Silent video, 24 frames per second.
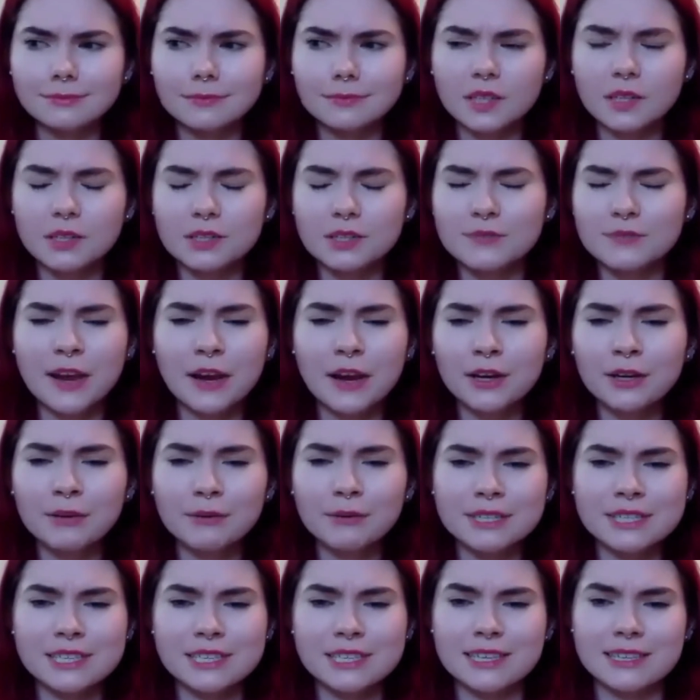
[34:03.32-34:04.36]
very
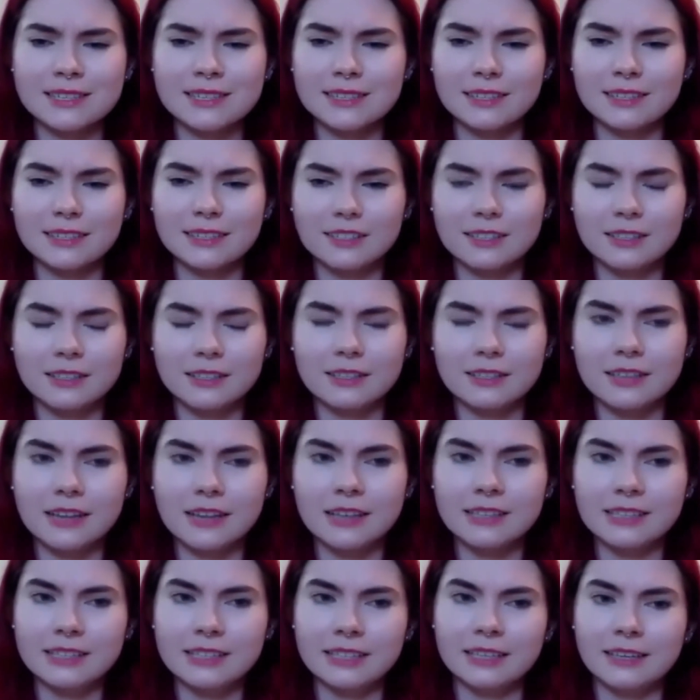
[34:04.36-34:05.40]
resistant to this
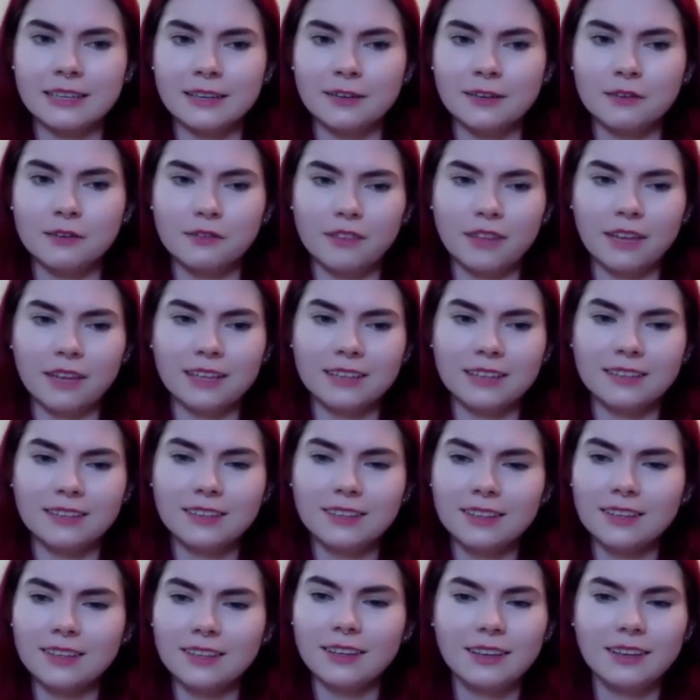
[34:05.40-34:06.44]
idea of like
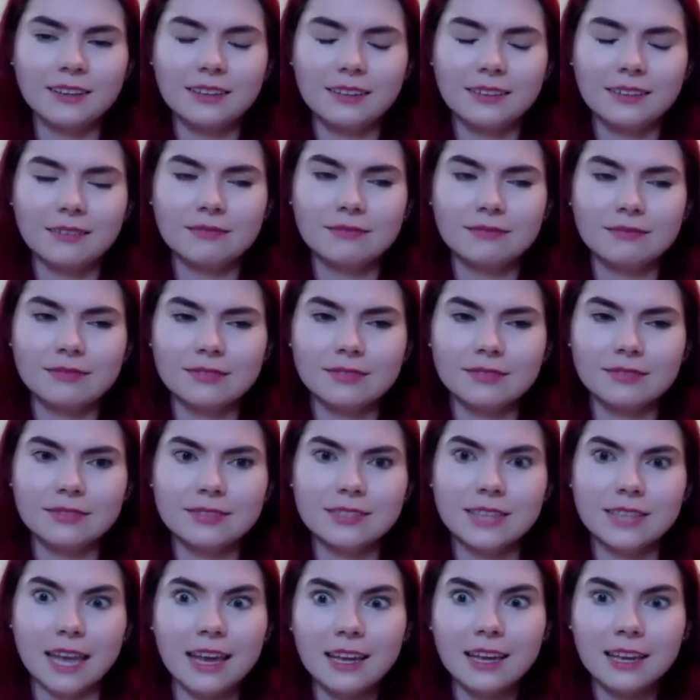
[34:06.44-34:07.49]

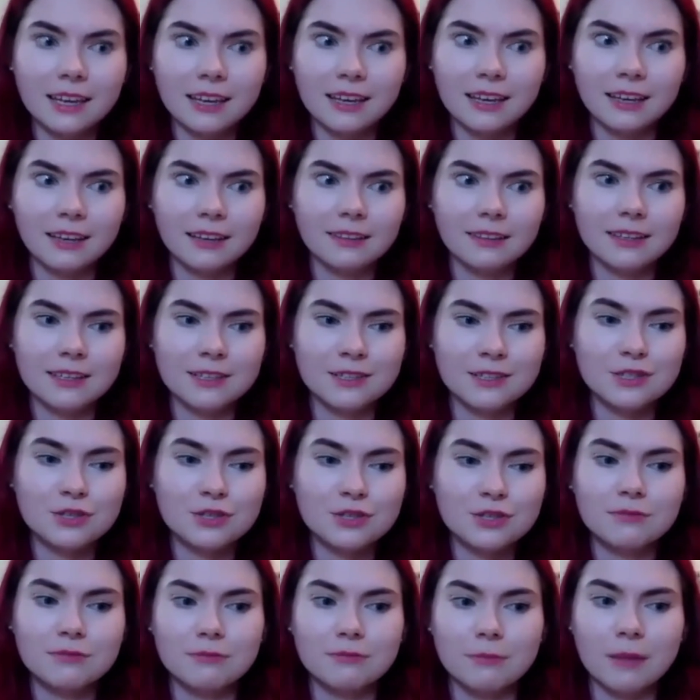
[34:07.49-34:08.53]
taking these
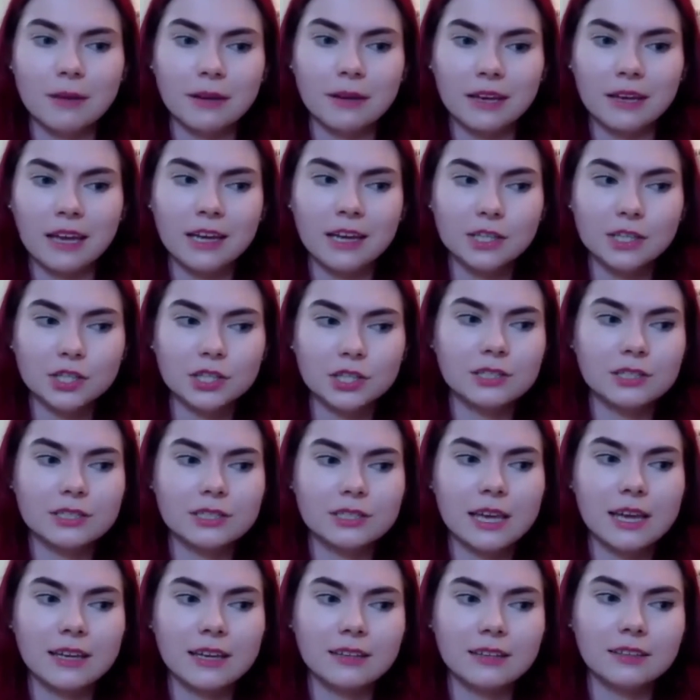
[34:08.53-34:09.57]
medications
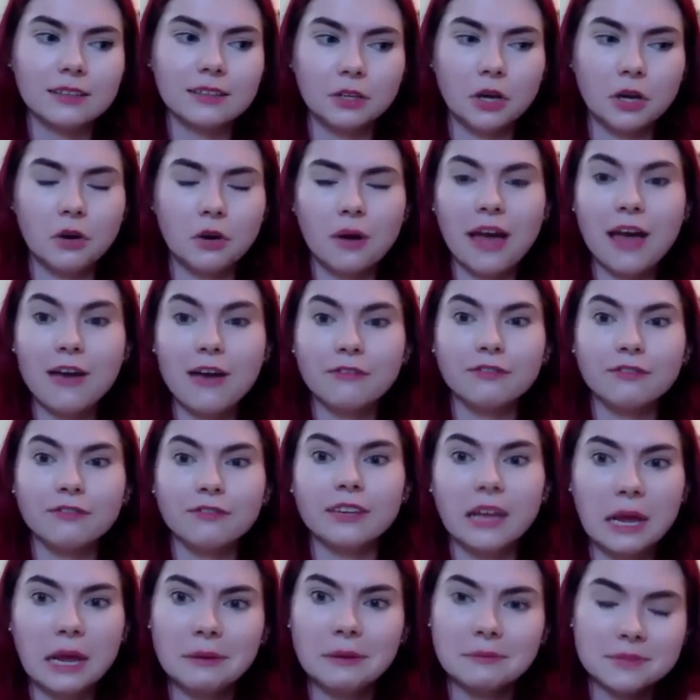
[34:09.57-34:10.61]
that have
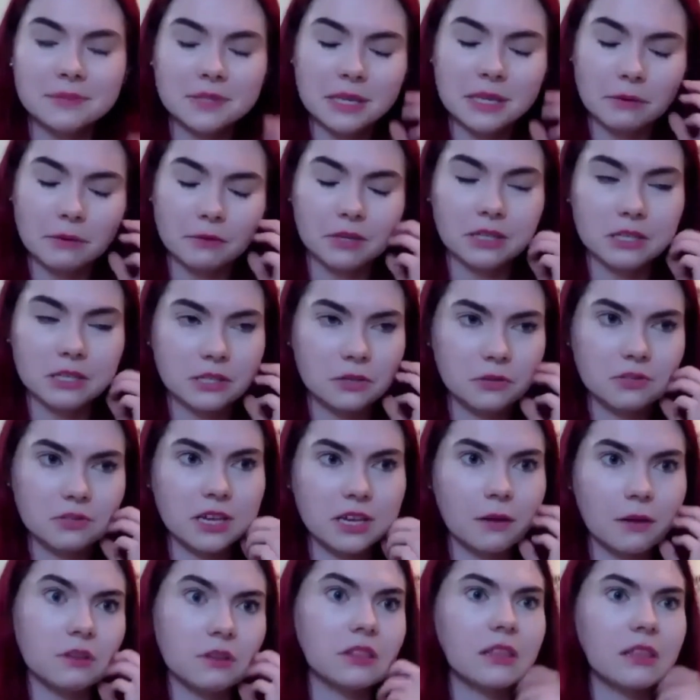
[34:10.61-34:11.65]
names that we
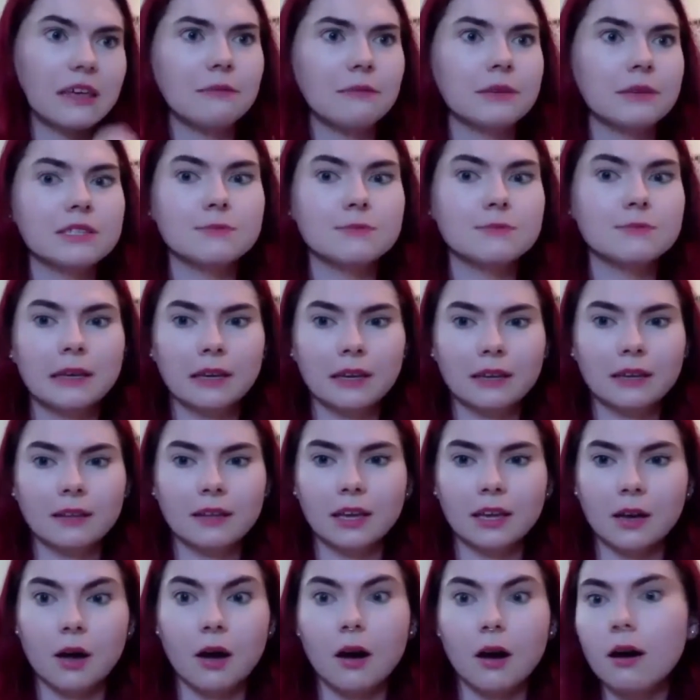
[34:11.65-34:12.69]
associate with them as being
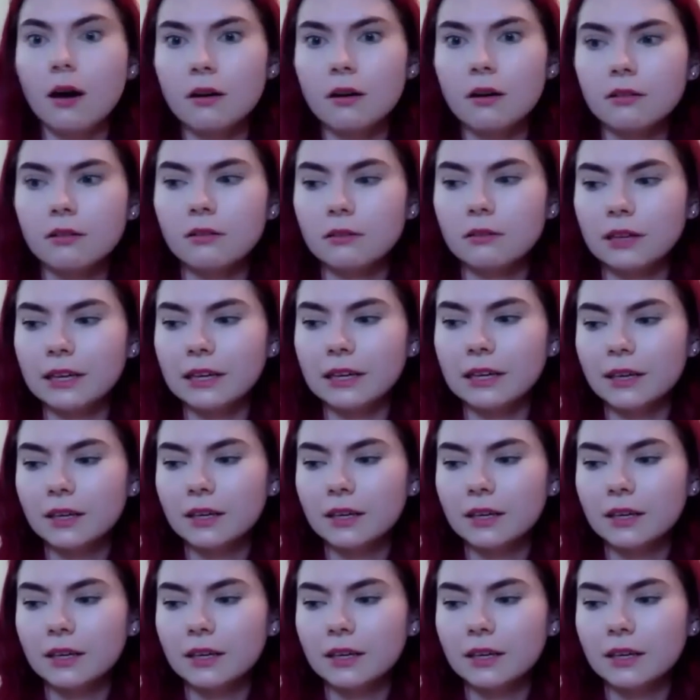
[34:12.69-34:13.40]
like, oh, like